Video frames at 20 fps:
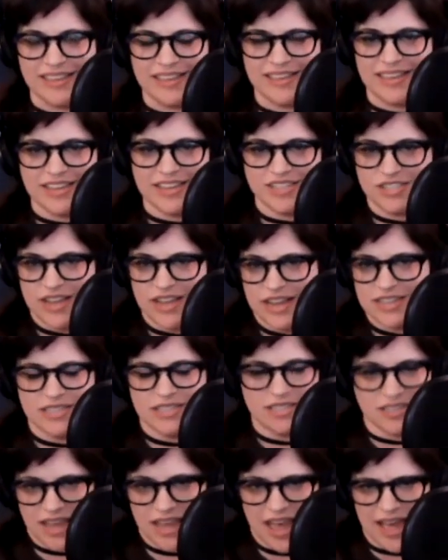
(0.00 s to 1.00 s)
yeah. It,
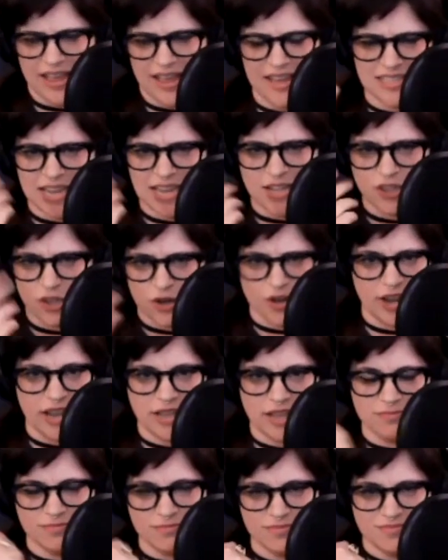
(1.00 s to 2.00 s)
it's yeah, it's like
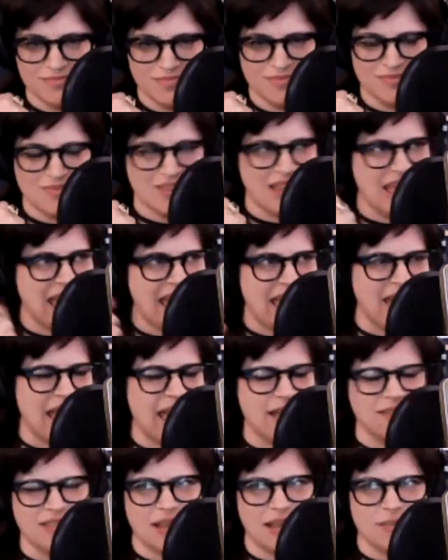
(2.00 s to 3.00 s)
learning
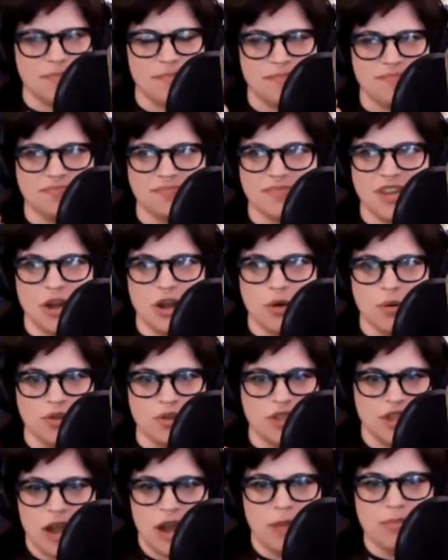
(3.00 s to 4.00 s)
like, you know,
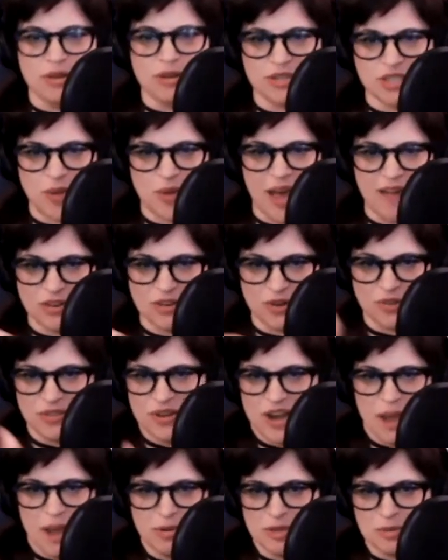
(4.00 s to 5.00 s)
the numbers. You have to learn
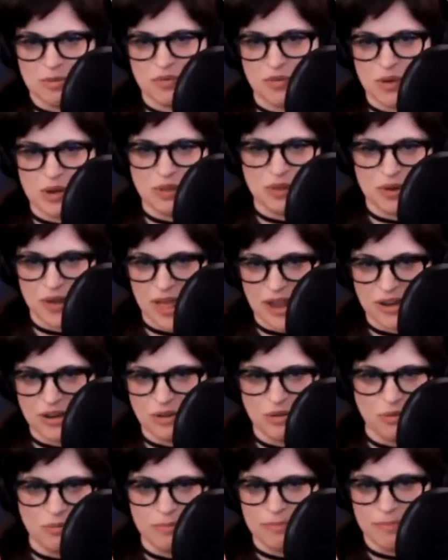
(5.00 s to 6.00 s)
the numbers before you learn how to
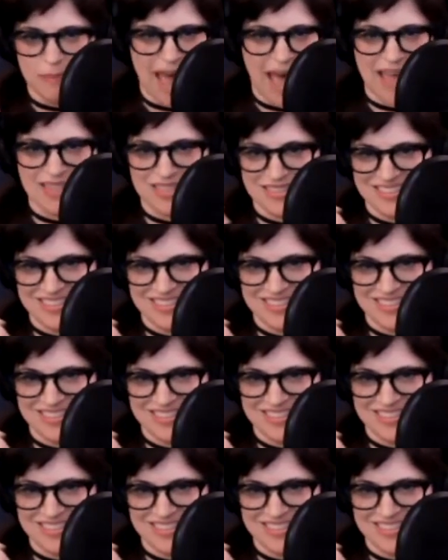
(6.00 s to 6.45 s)
do math.